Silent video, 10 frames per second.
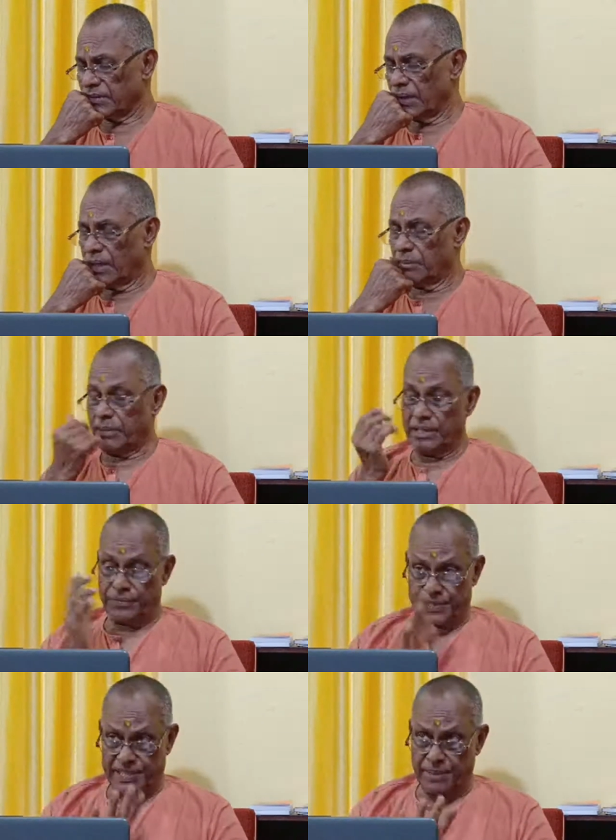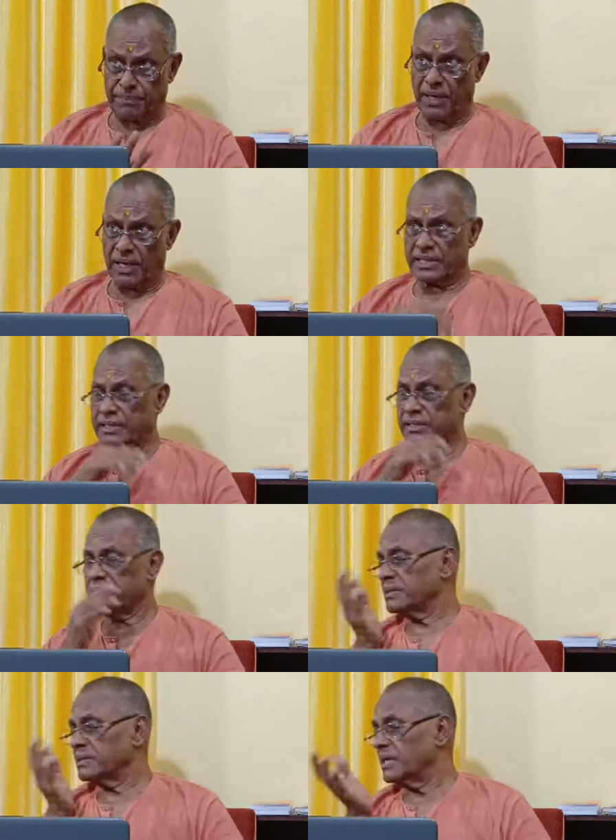manifested part
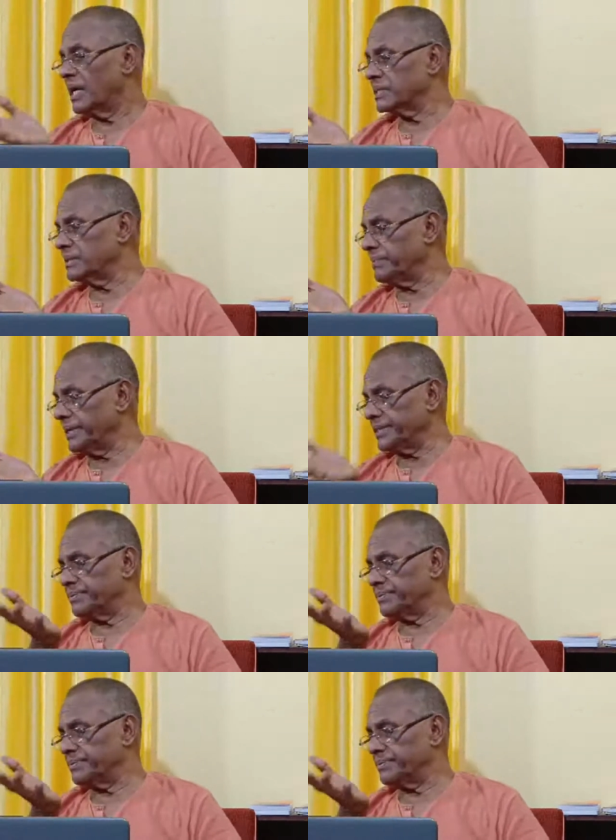and the base,